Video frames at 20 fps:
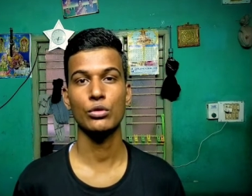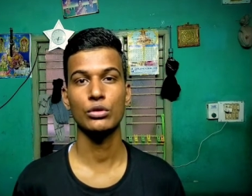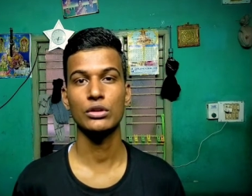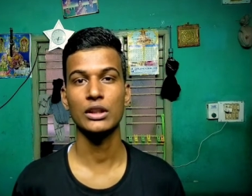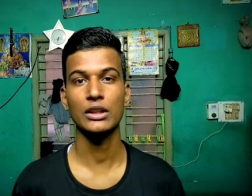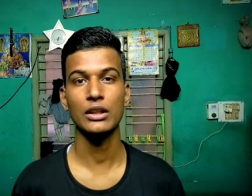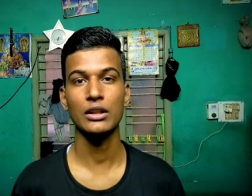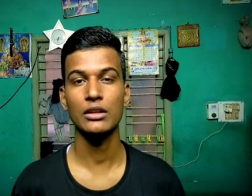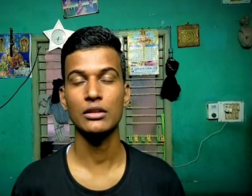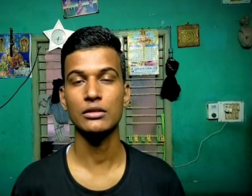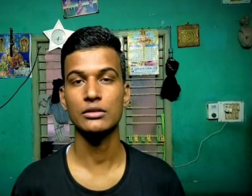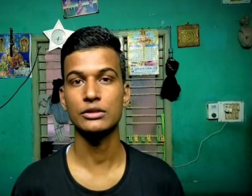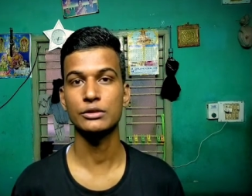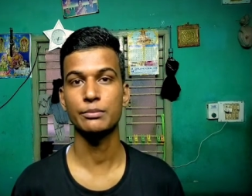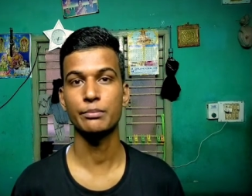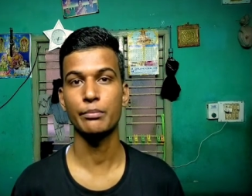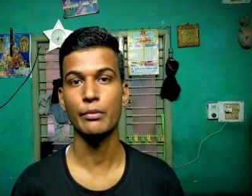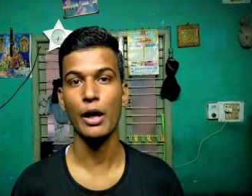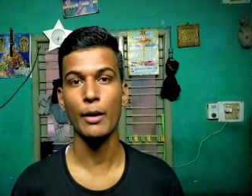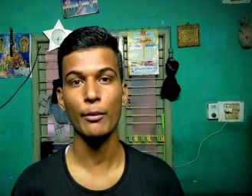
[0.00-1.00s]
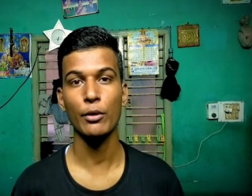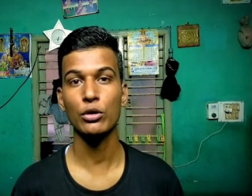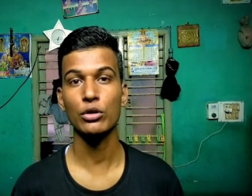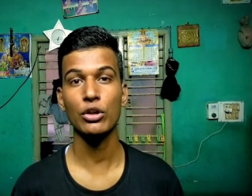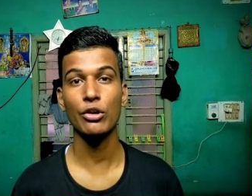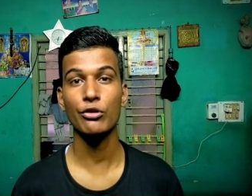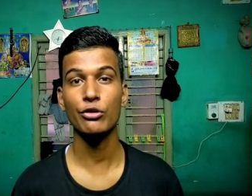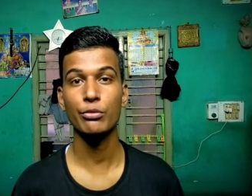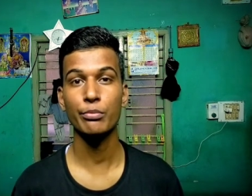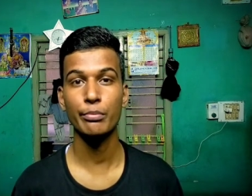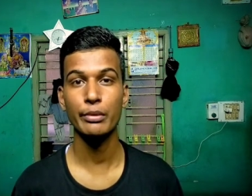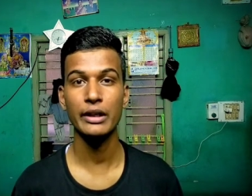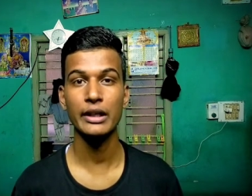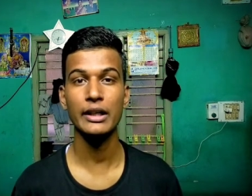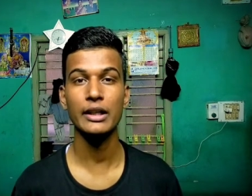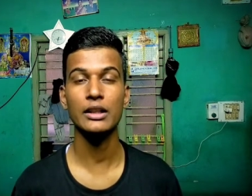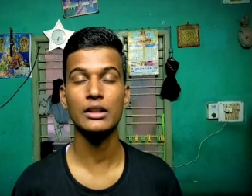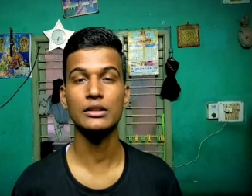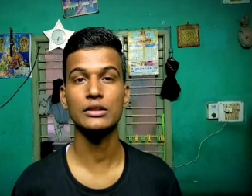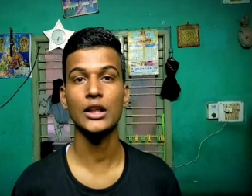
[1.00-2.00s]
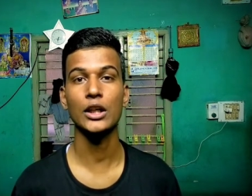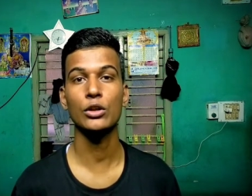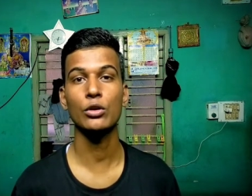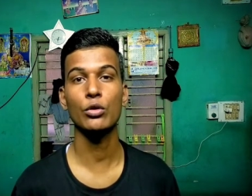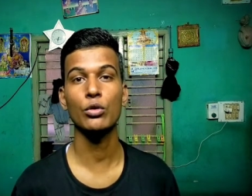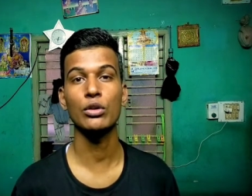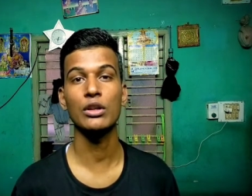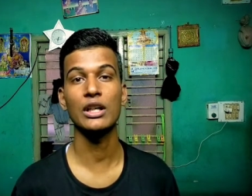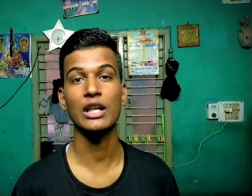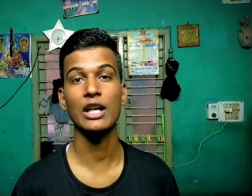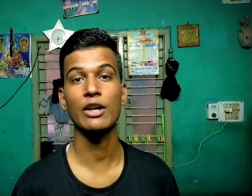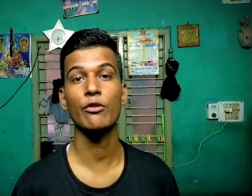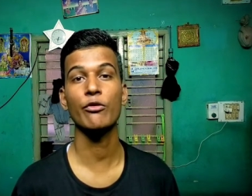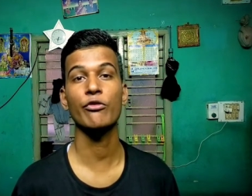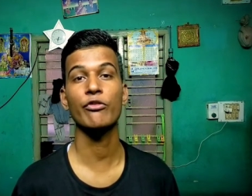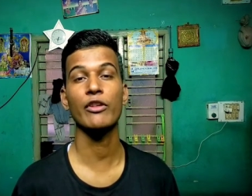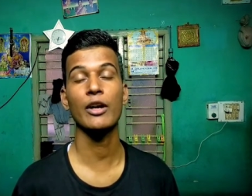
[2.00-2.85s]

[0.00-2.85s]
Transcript: to the amount of speed that could rev